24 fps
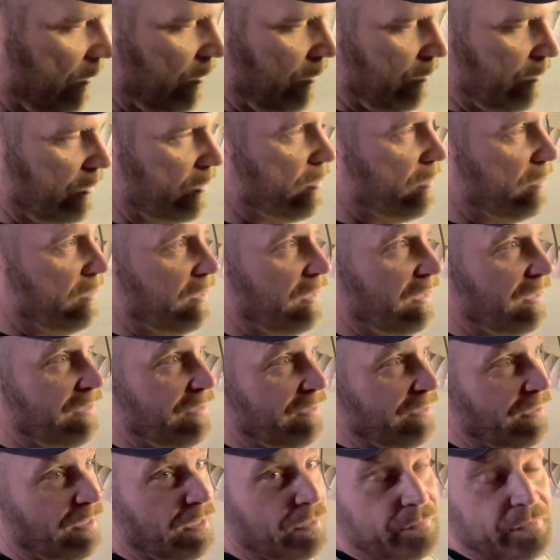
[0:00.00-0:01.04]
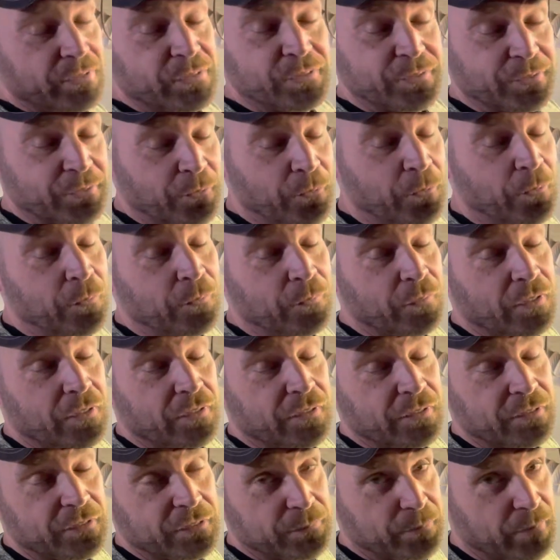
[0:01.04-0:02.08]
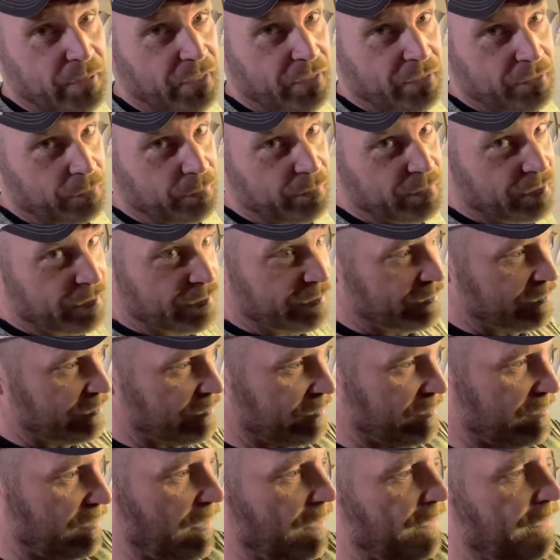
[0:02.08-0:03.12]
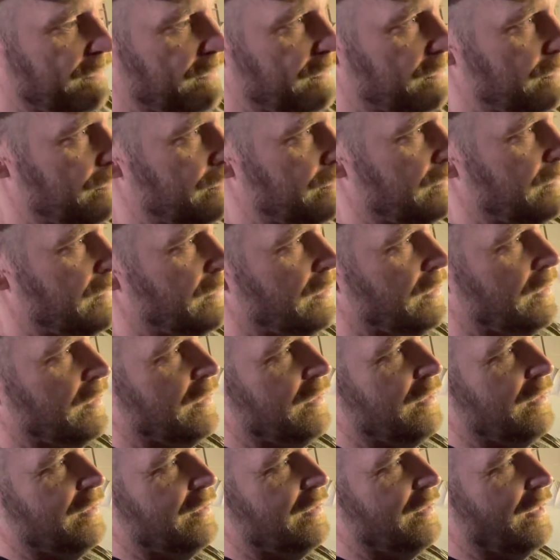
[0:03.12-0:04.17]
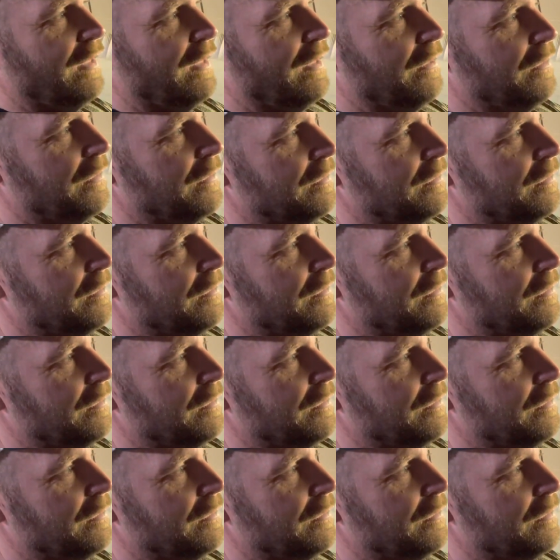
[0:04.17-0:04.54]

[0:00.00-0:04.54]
to do is obviously hold on to this panel because there's nothing now.